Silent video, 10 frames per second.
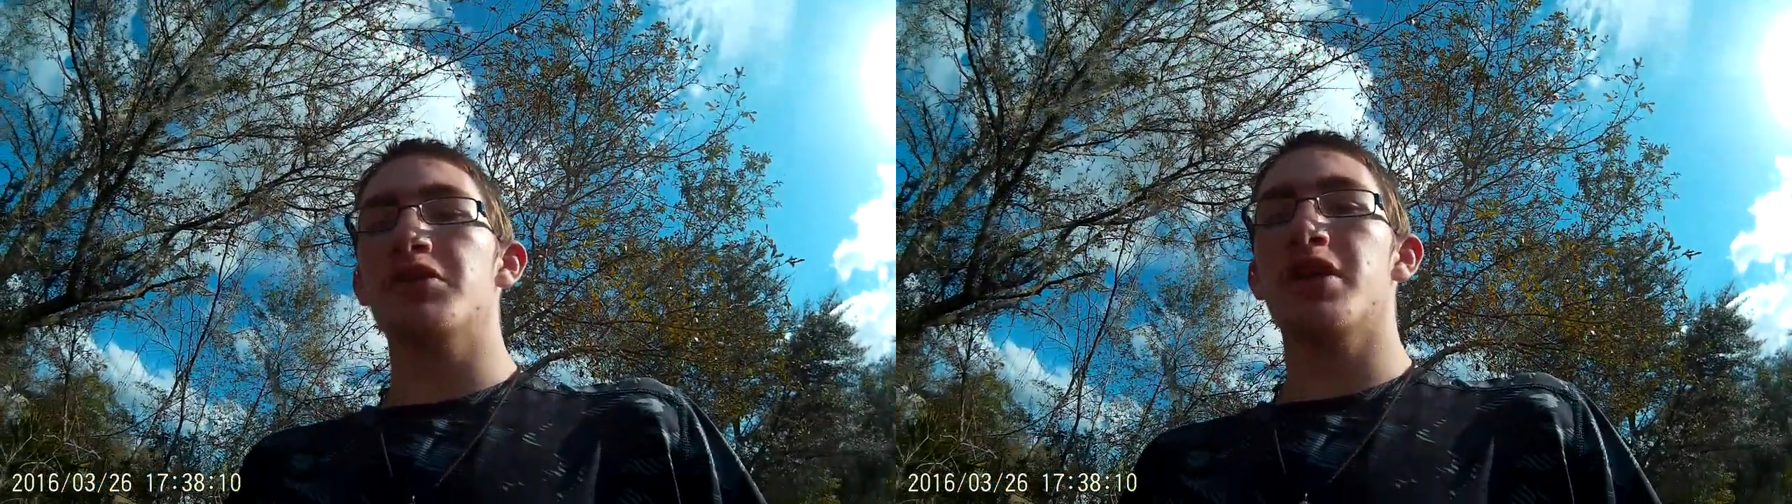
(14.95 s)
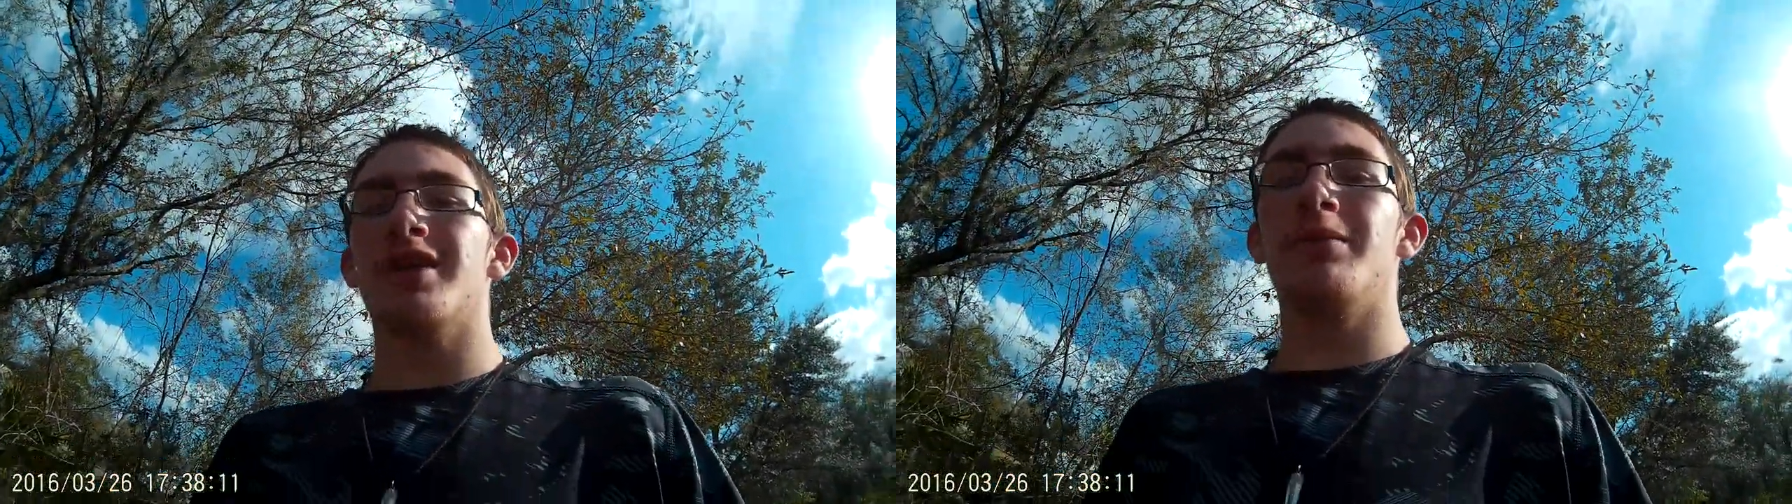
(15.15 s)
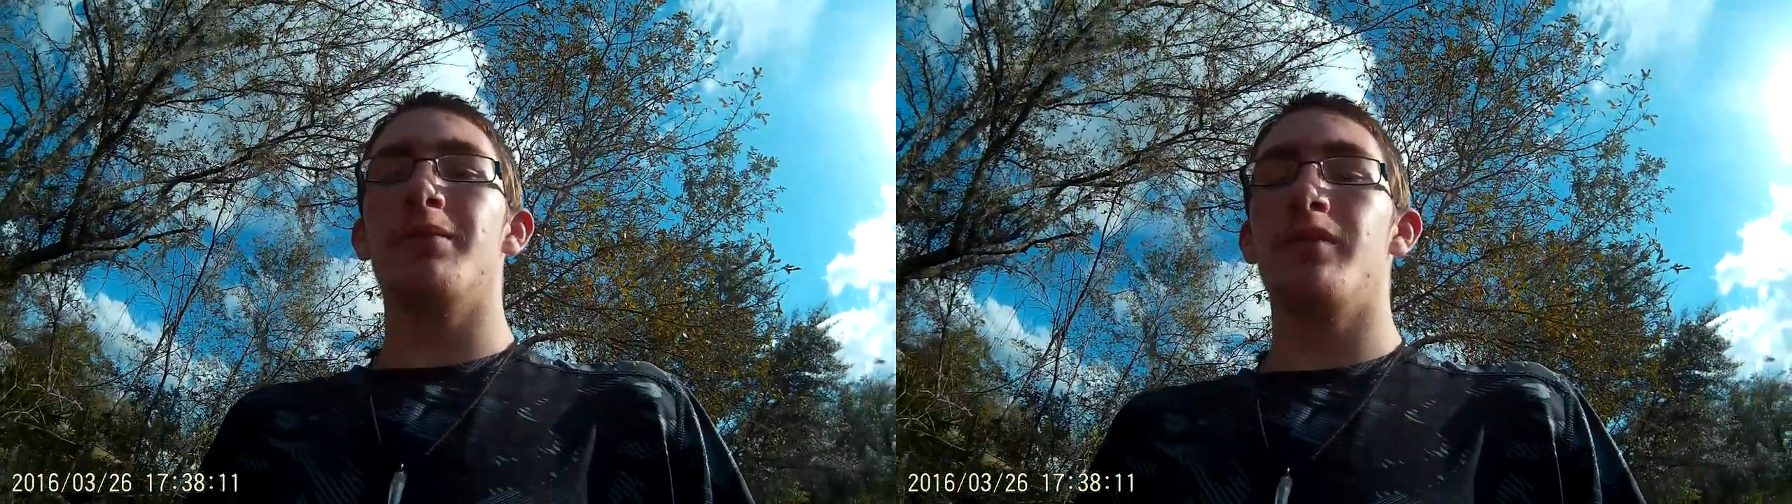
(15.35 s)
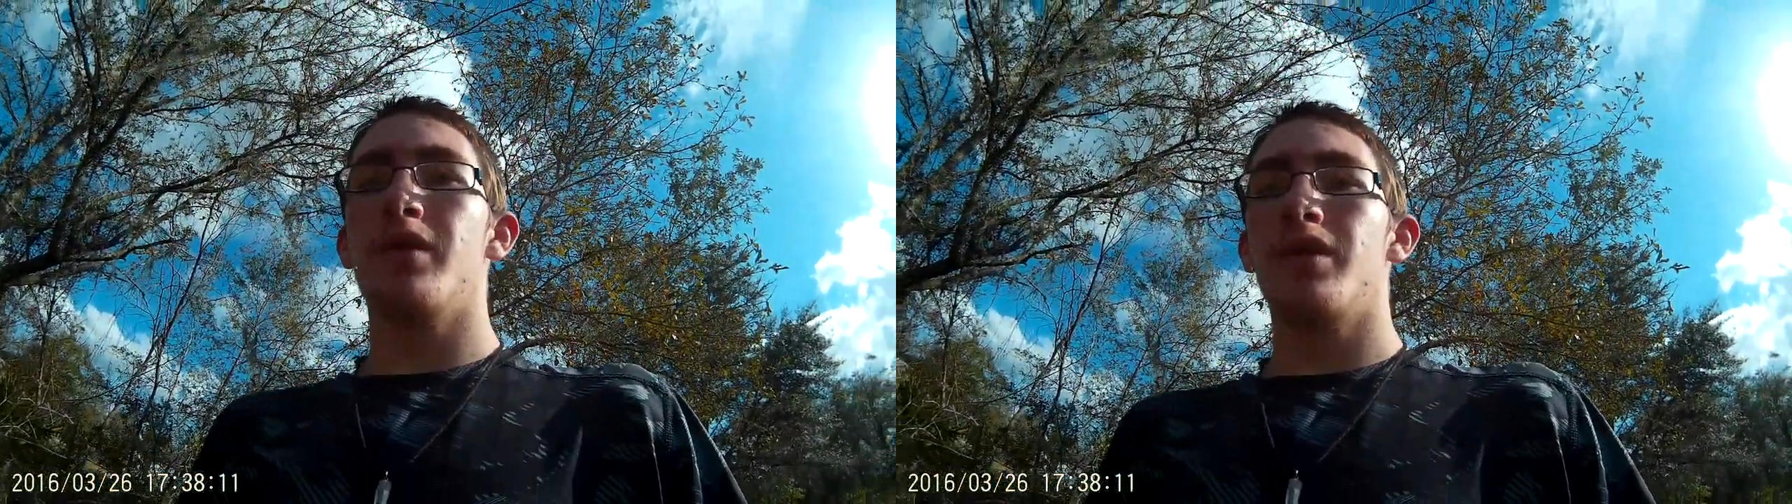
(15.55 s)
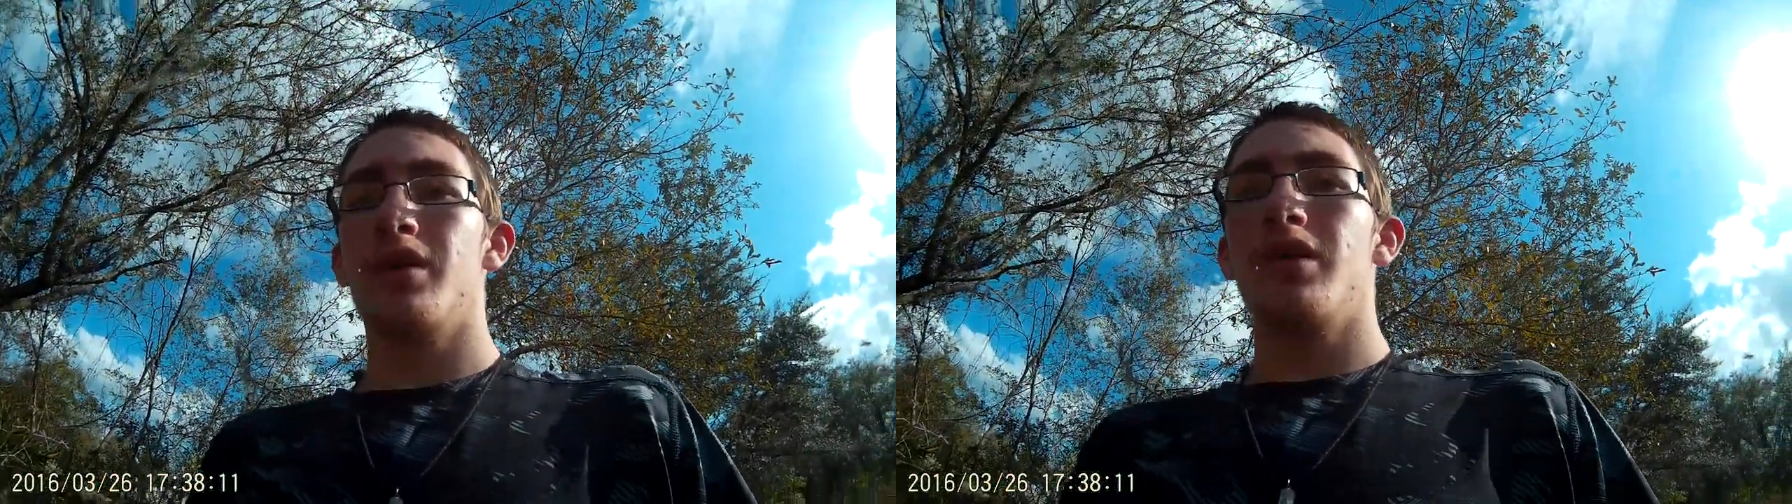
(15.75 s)
setup.
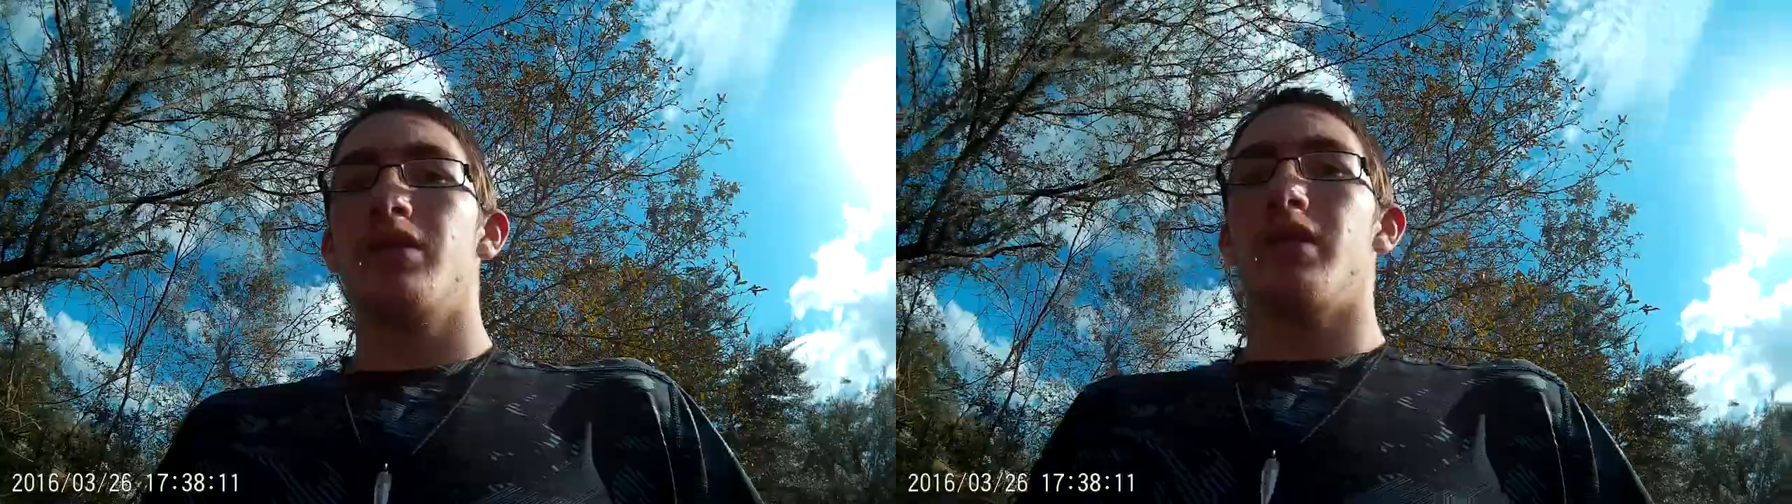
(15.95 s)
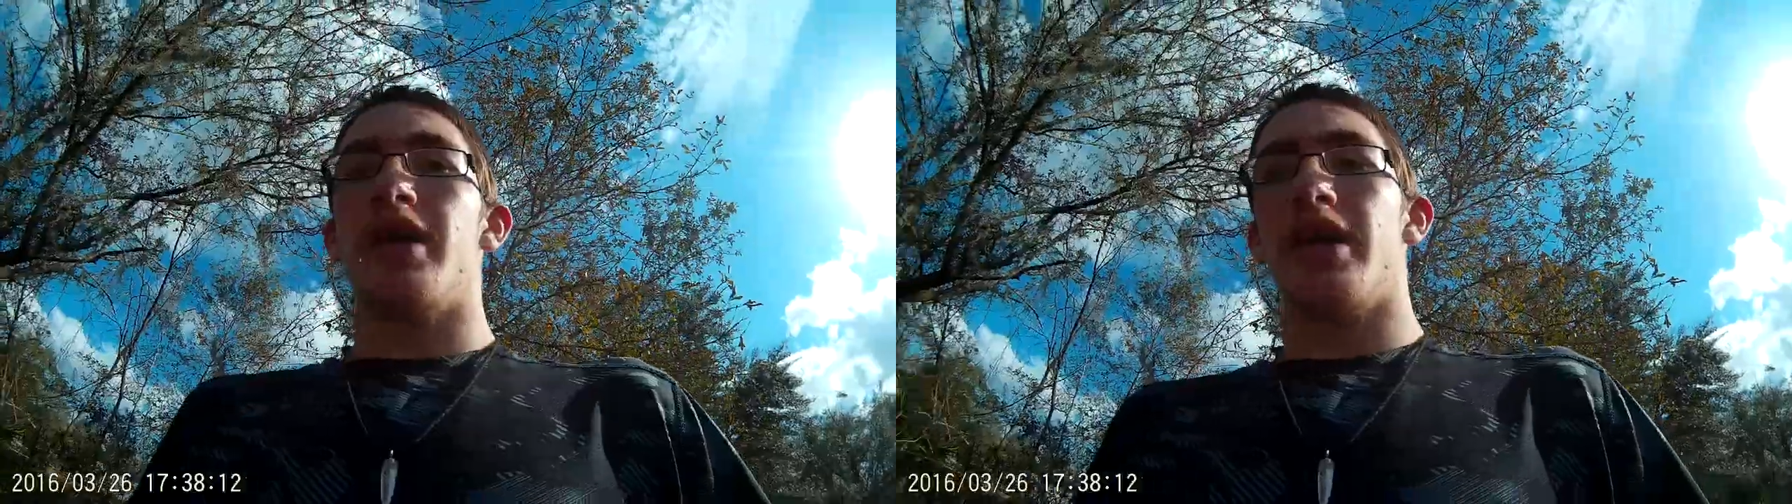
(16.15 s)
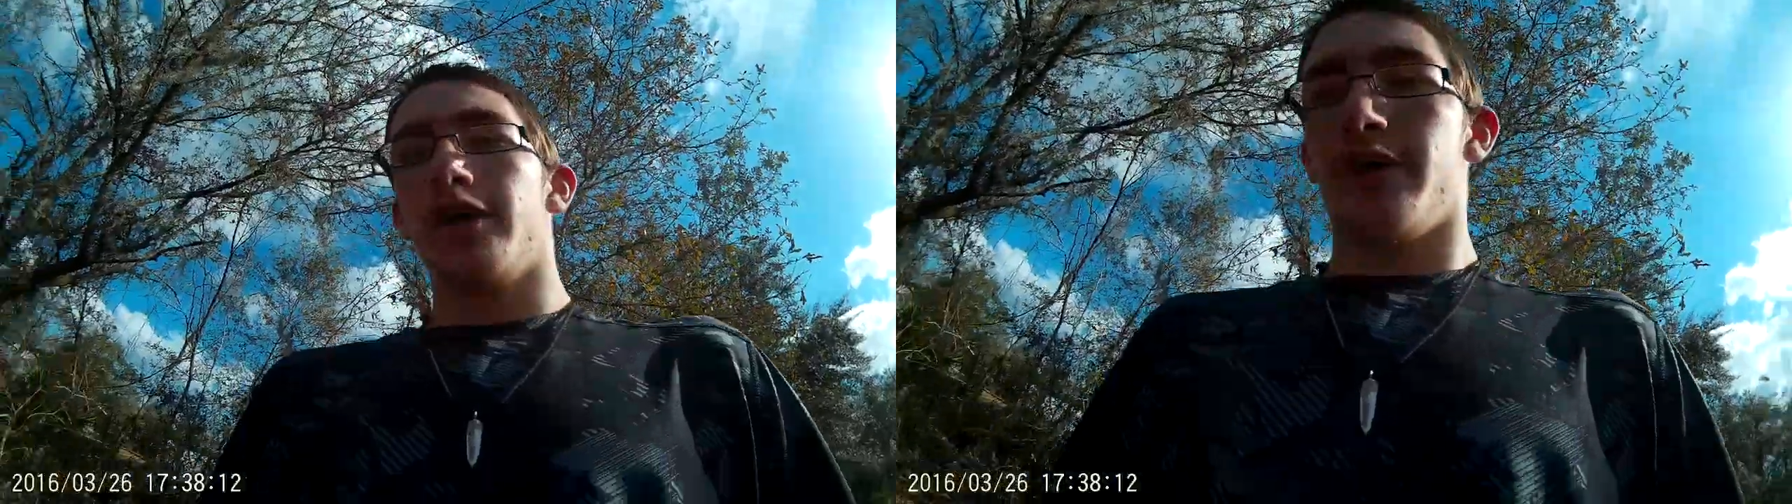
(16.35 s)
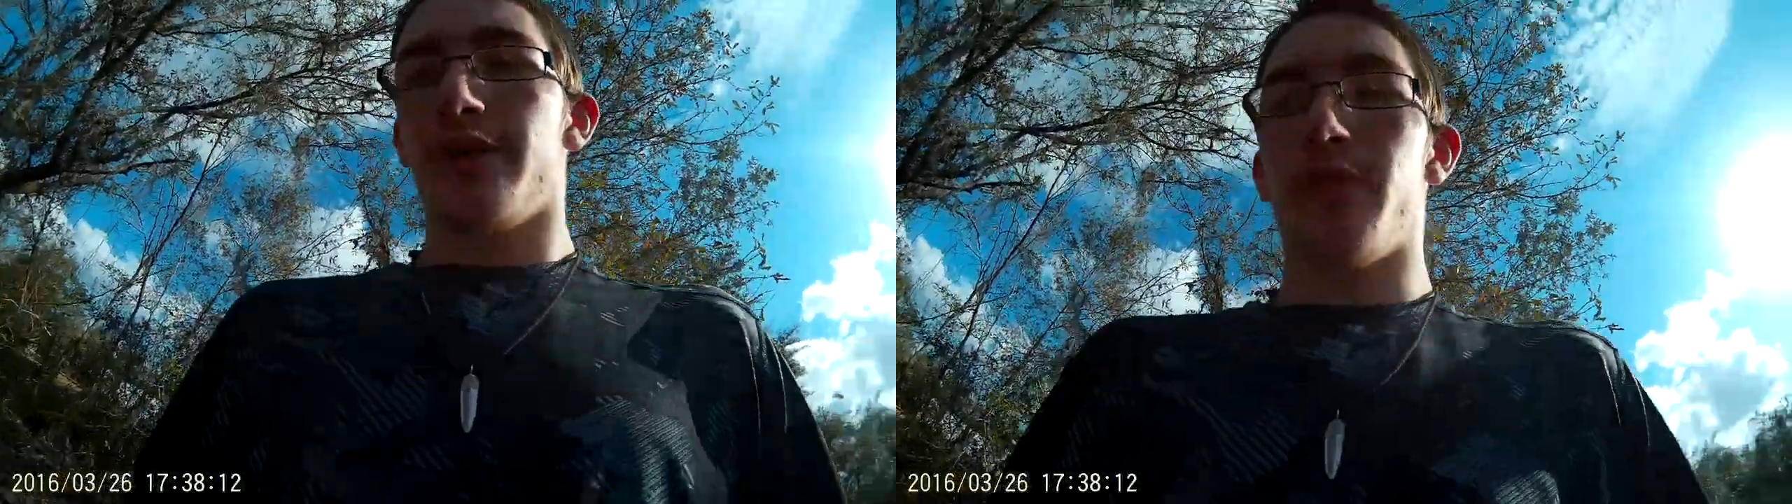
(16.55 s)
Right now,